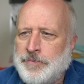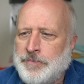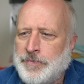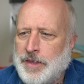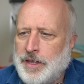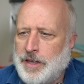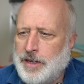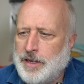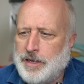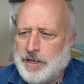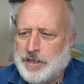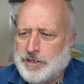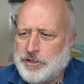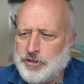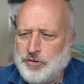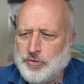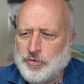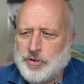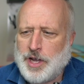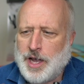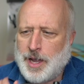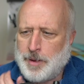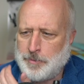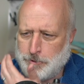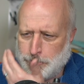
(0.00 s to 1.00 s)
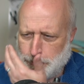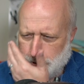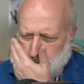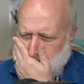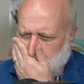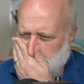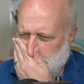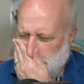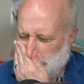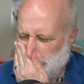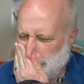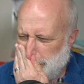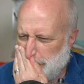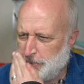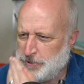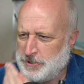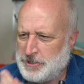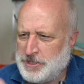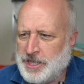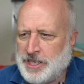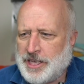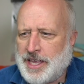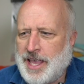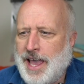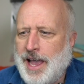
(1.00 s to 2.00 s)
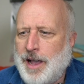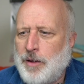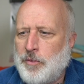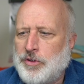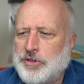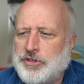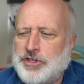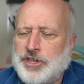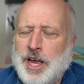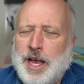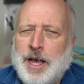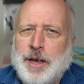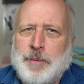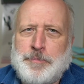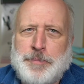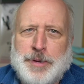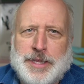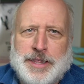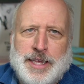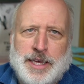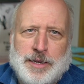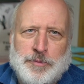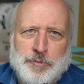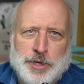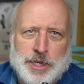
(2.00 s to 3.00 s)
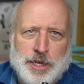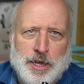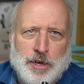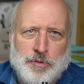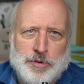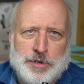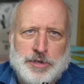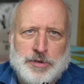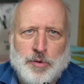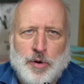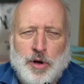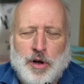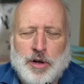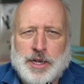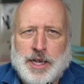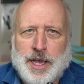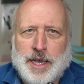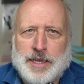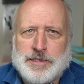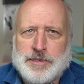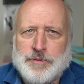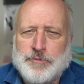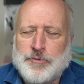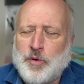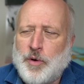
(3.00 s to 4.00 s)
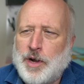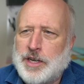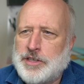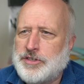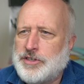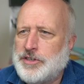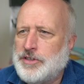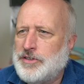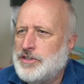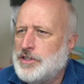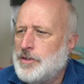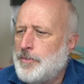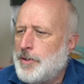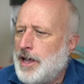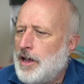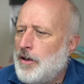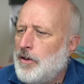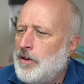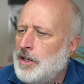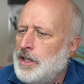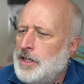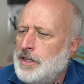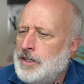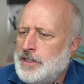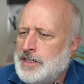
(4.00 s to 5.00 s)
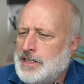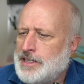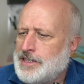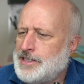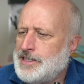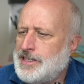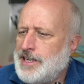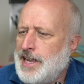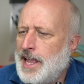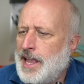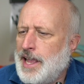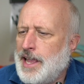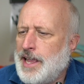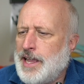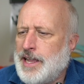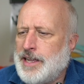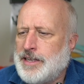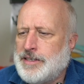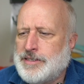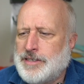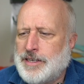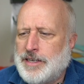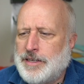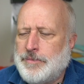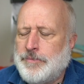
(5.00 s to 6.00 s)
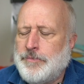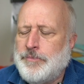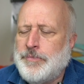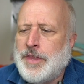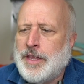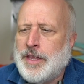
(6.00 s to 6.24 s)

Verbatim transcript: a cucumber is introduced, the cat will jump. And then we go into all kinds of questions about snakes and